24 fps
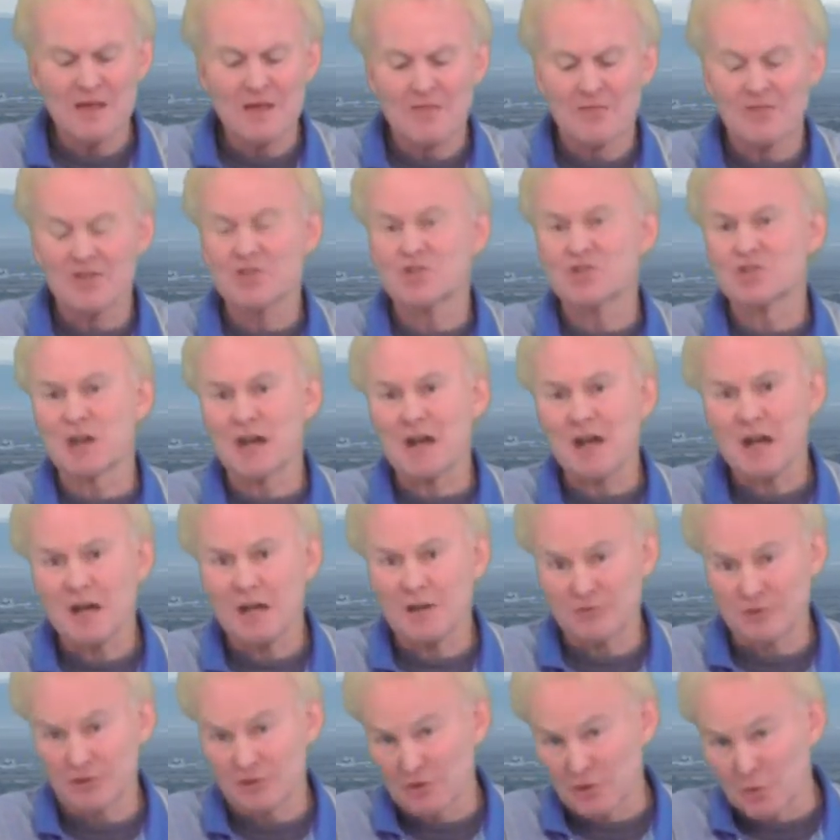The
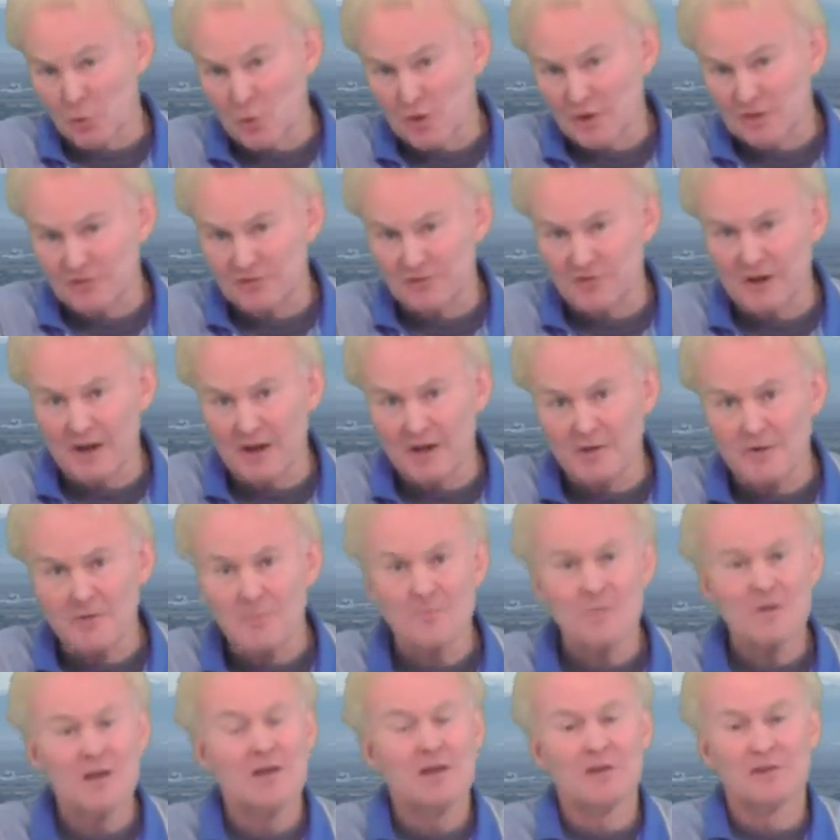Jazz under Quinn Snyder.
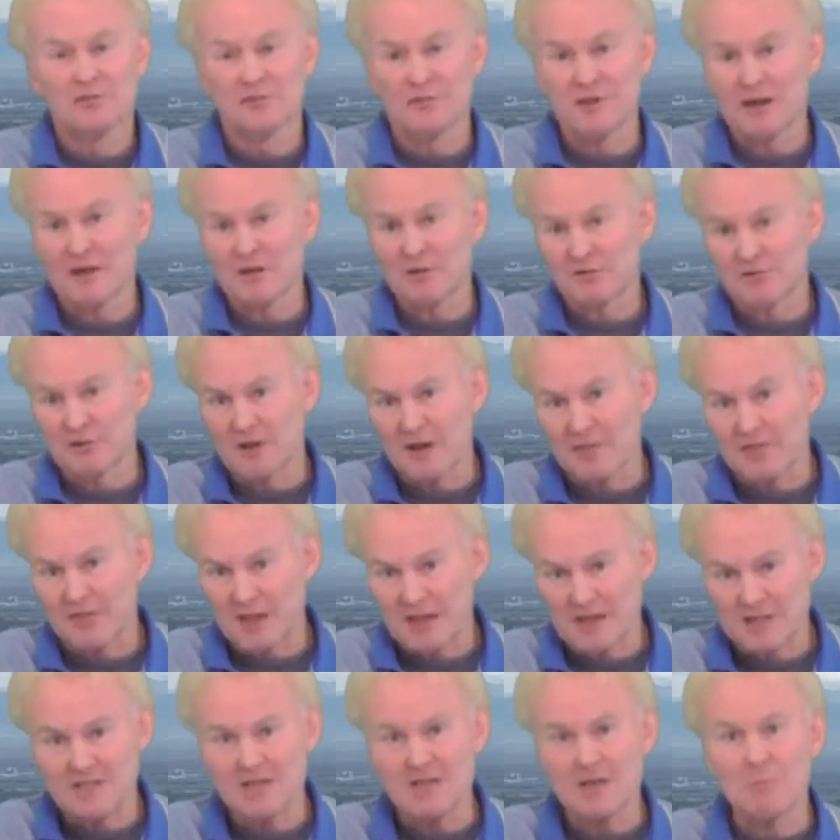Snyder's got
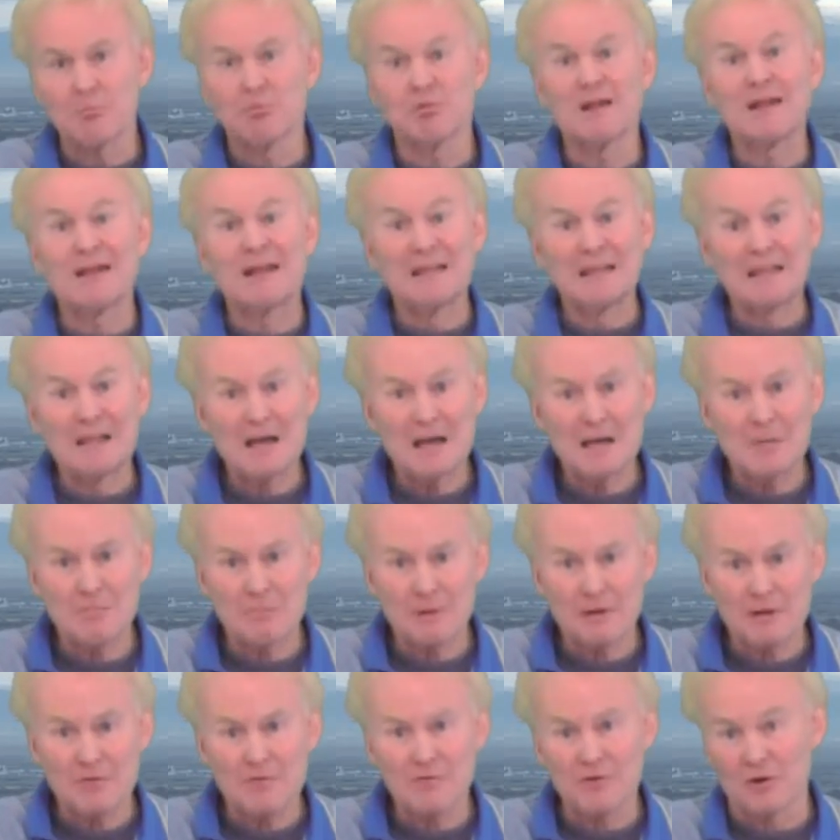that team playing a lot
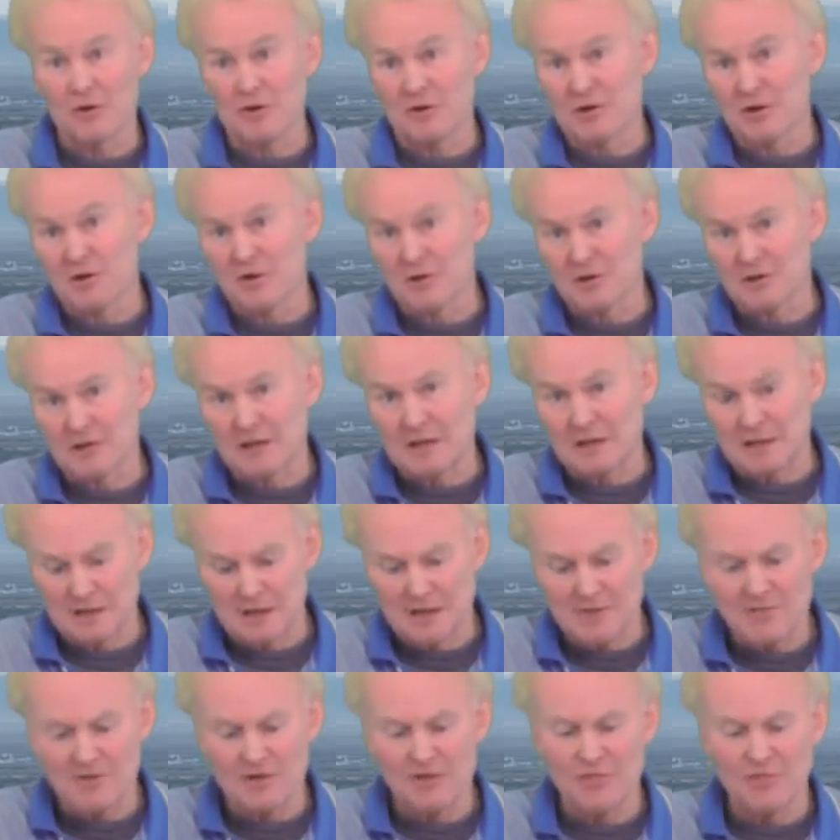better. They're currently
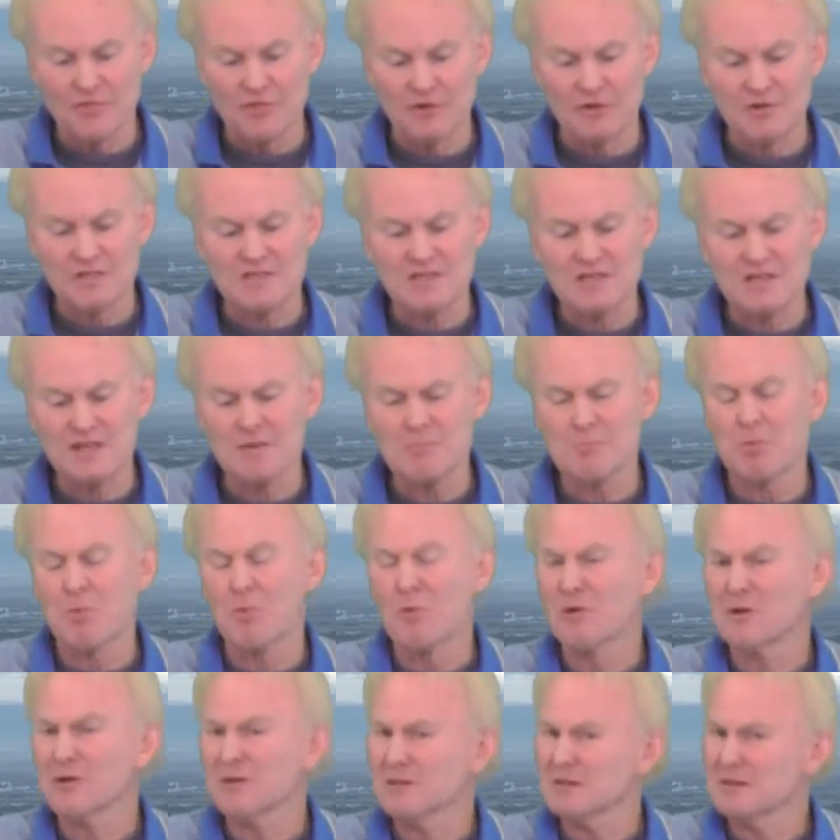11-13.
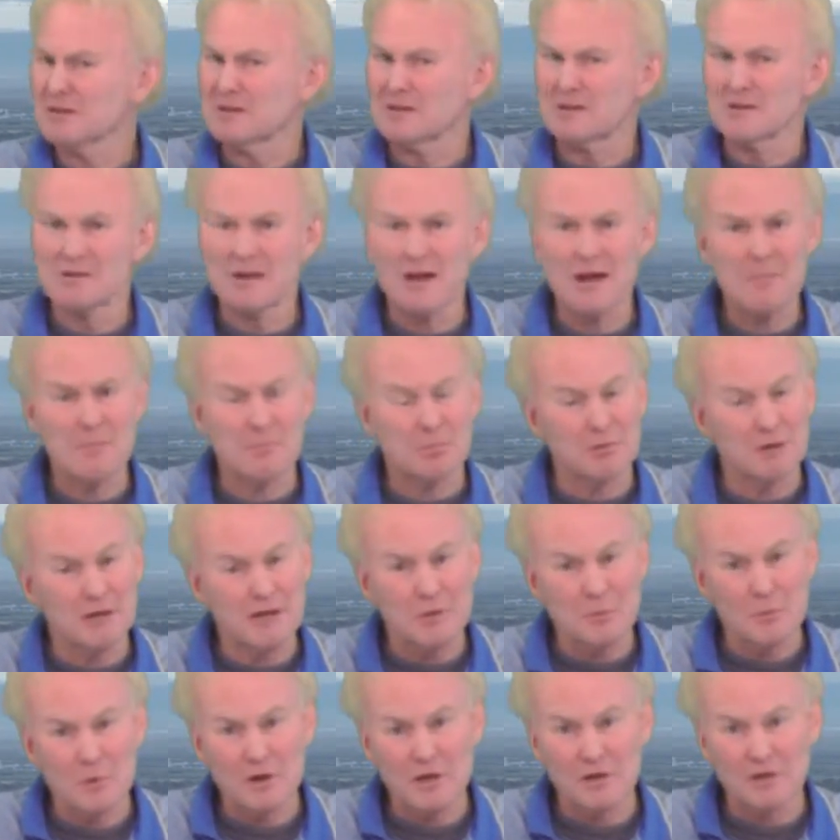Portland not
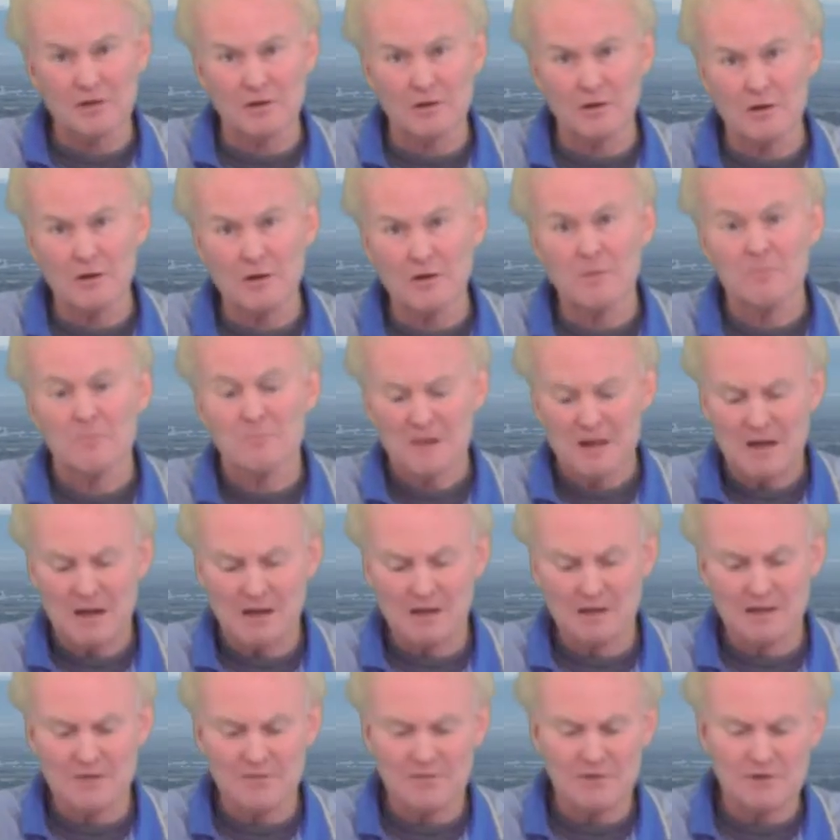playing well at all,
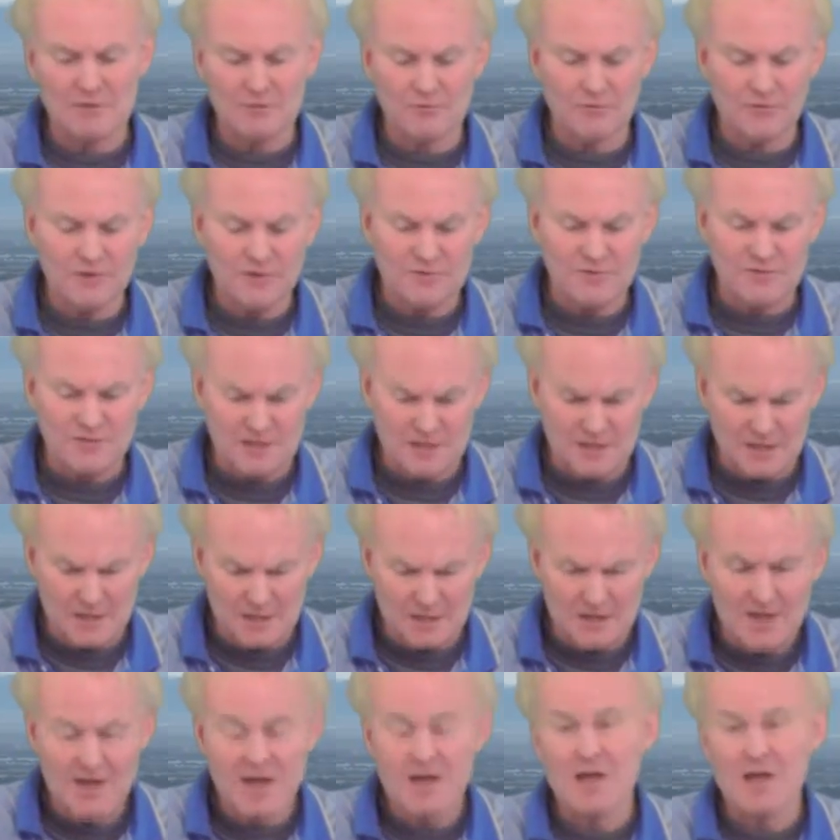11-15.